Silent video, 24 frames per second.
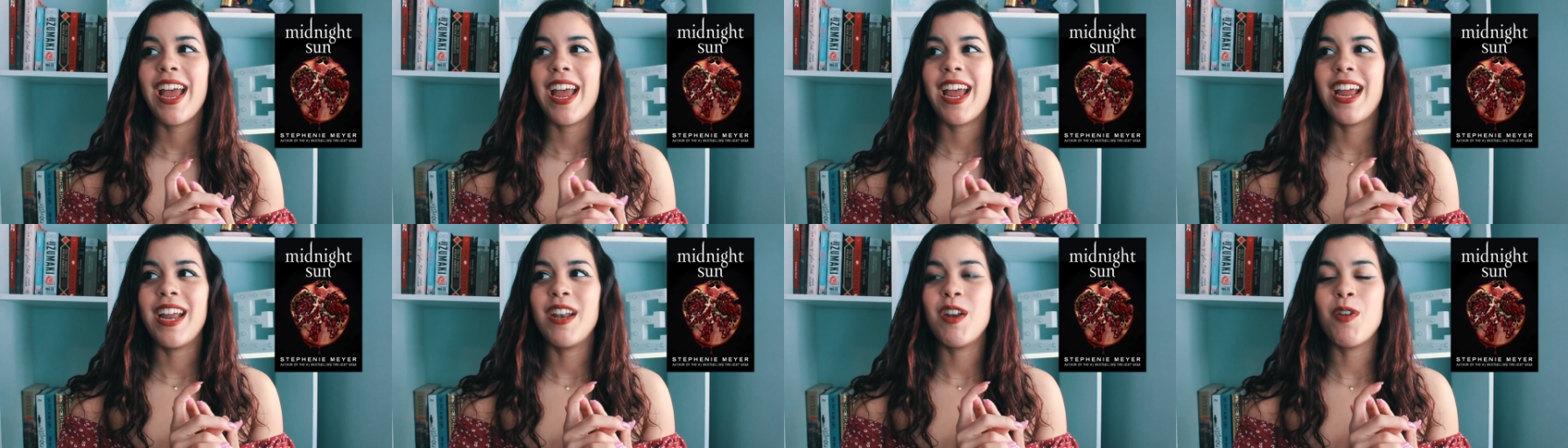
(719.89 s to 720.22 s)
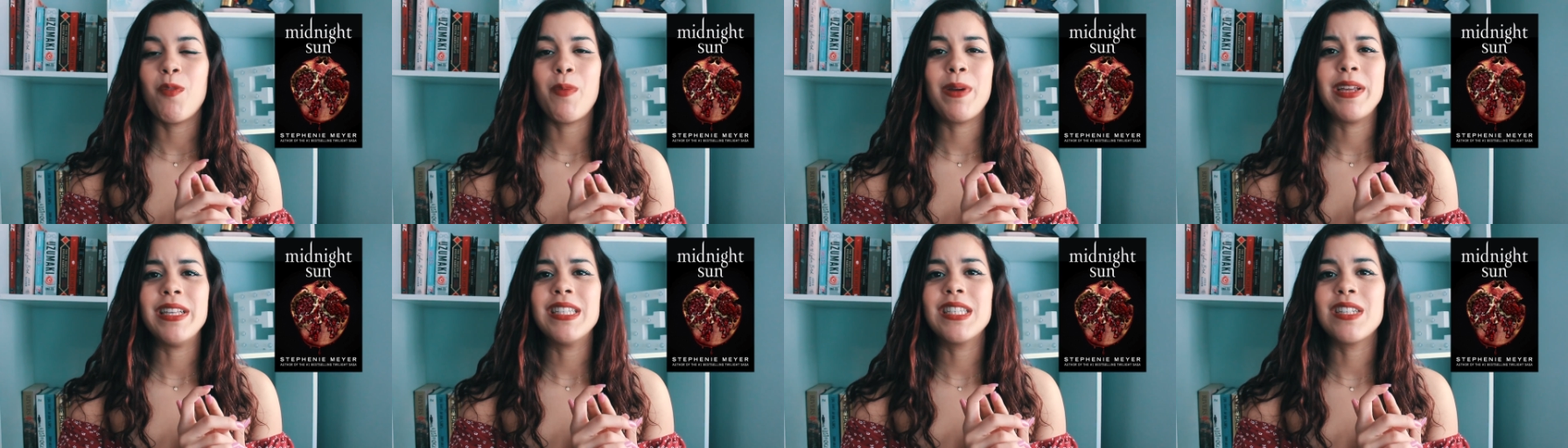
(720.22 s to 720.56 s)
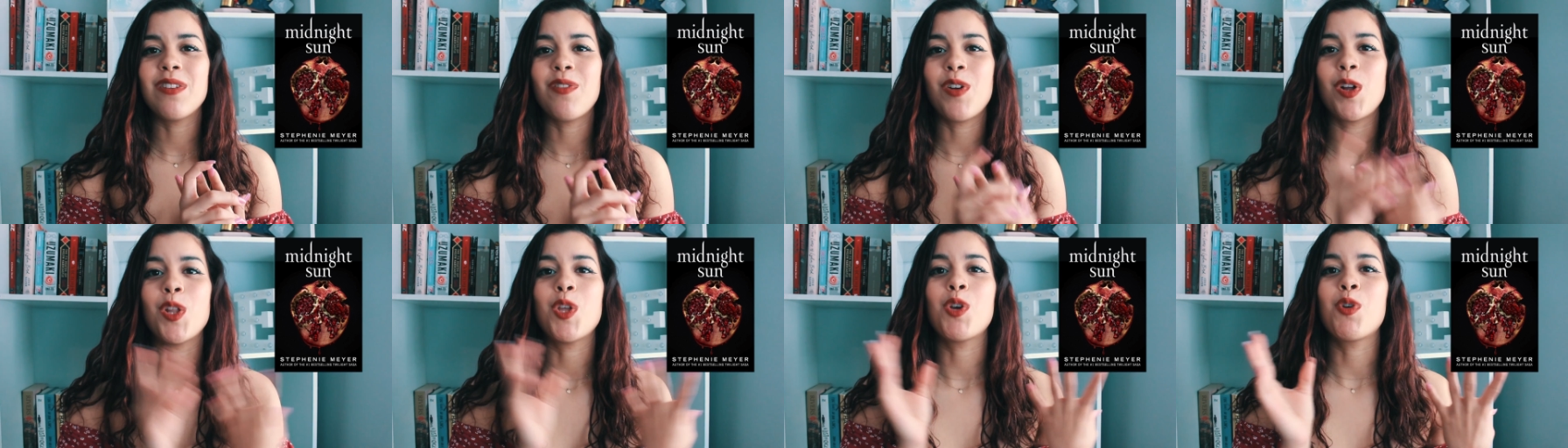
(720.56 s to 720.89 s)
and a waste
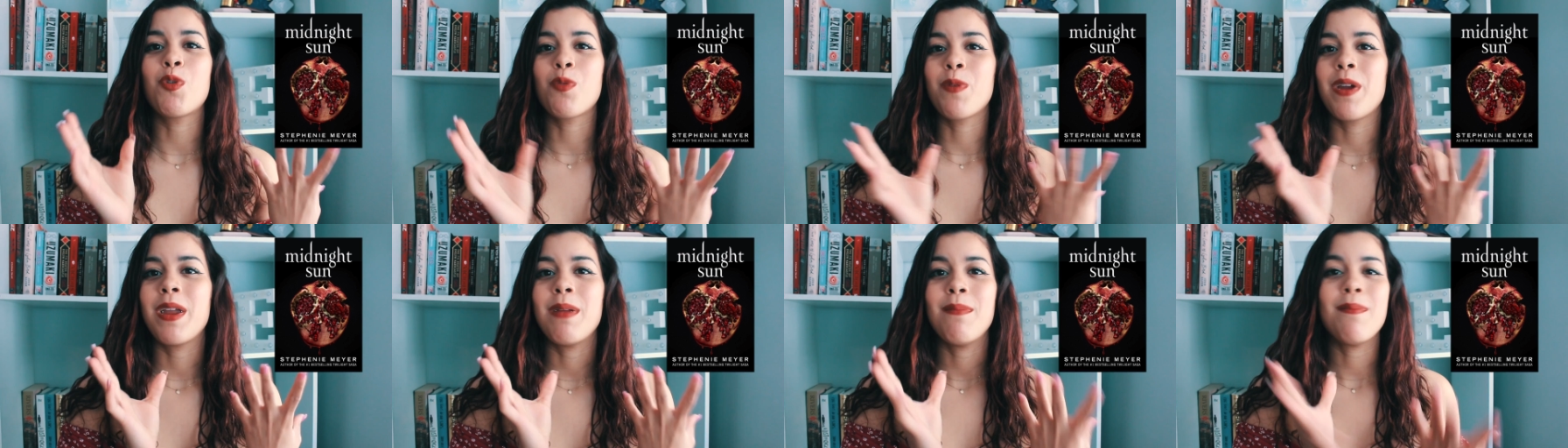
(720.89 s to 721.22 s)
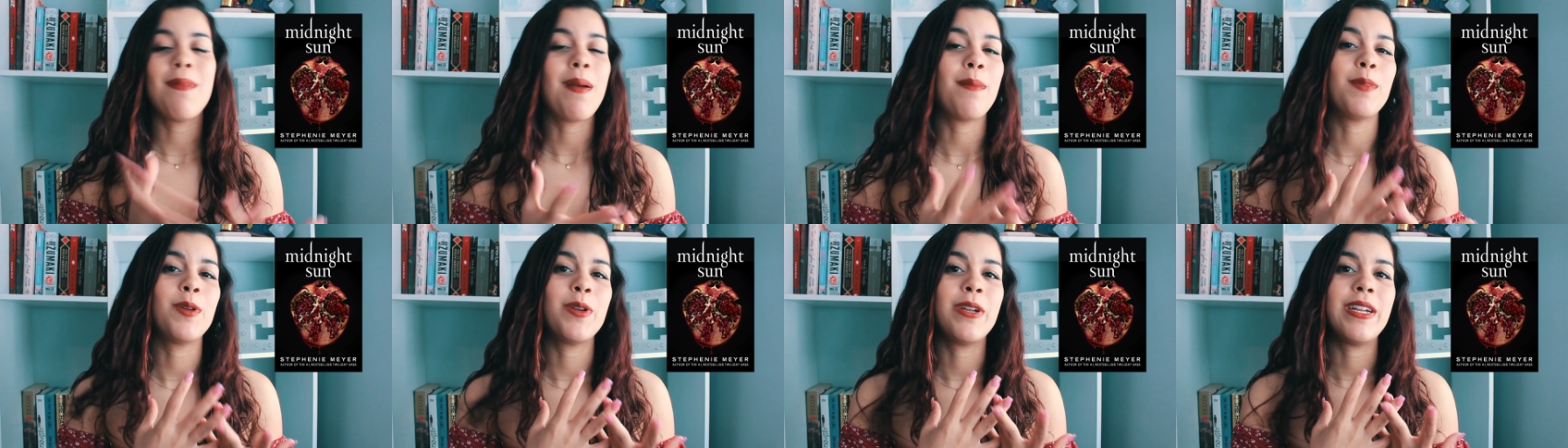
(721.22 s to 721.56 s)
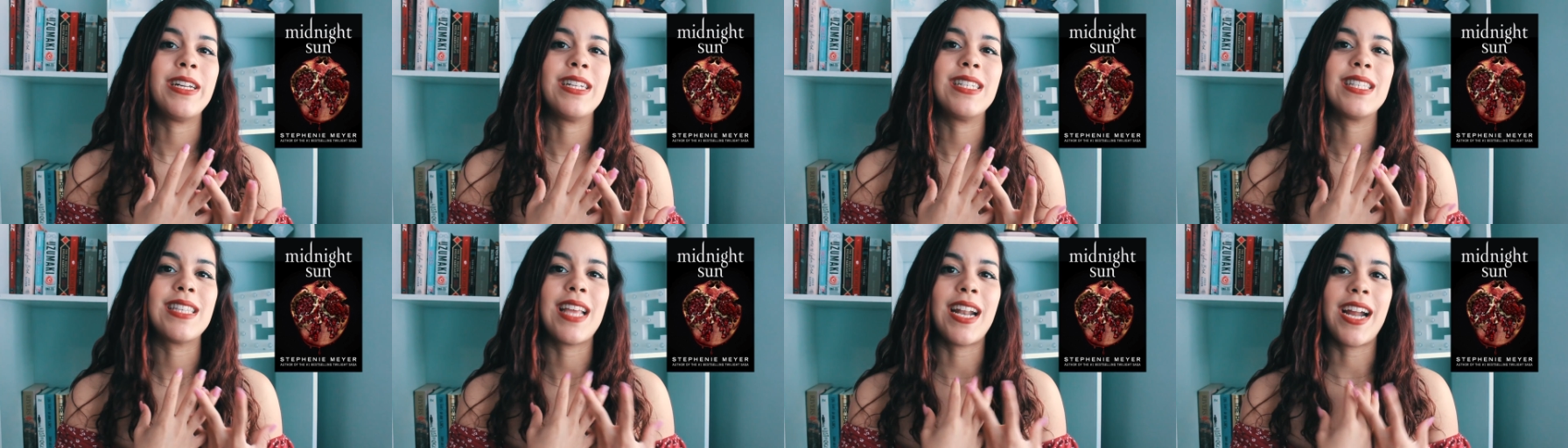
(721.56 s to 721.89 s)
of all the great
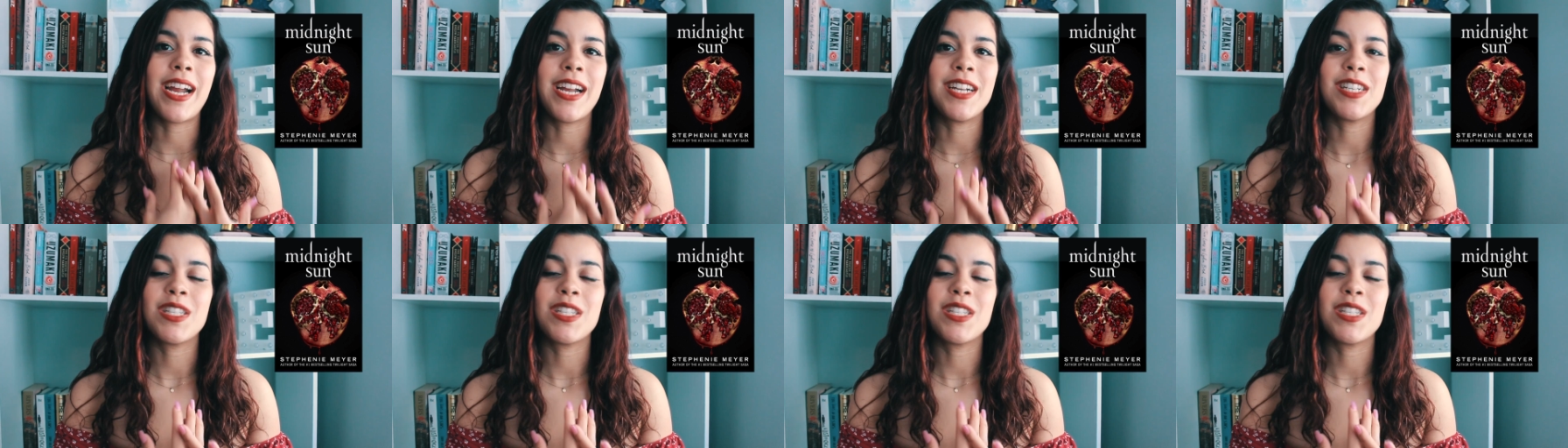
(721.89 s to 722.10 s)
memories that I